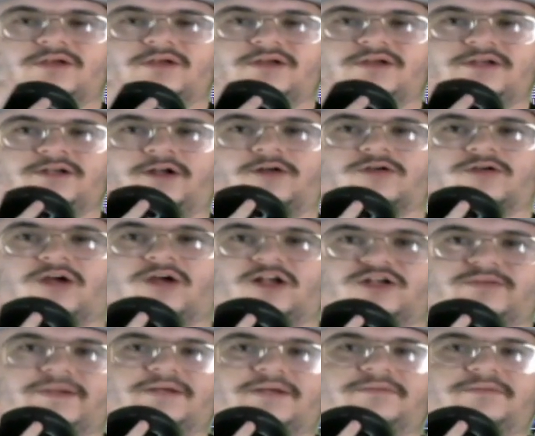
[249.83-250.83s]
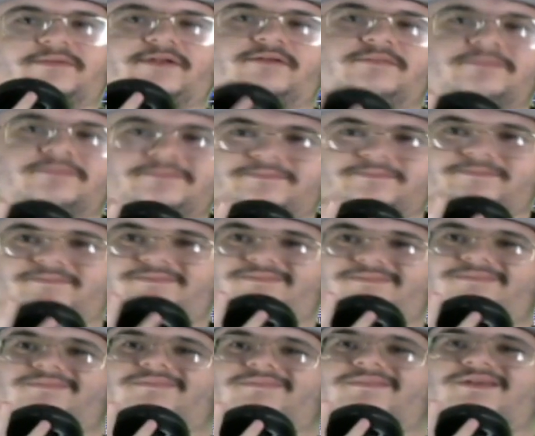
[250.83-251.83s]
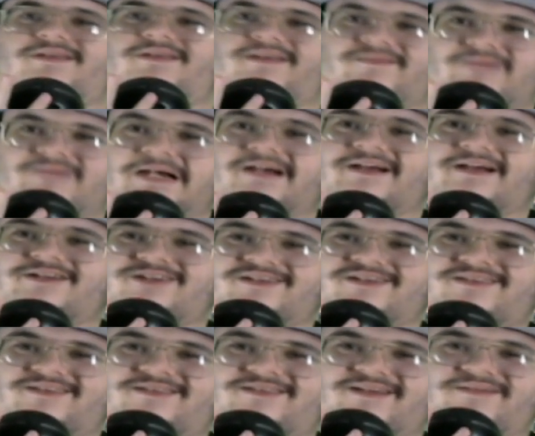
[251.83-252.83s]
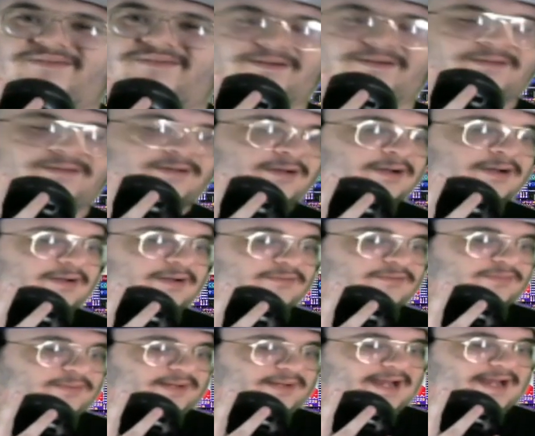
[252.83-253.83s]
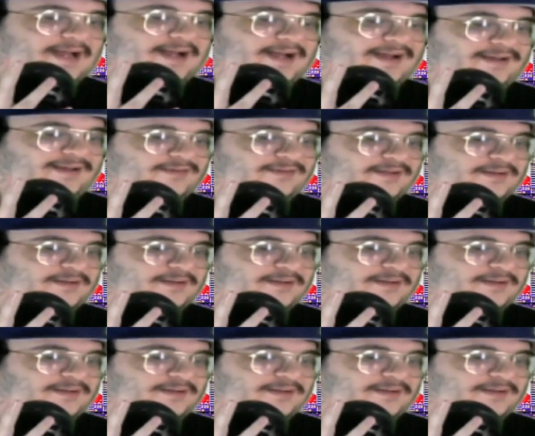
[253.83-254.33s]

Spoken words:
You know, college baseball. Very interesting stuff here from the guys.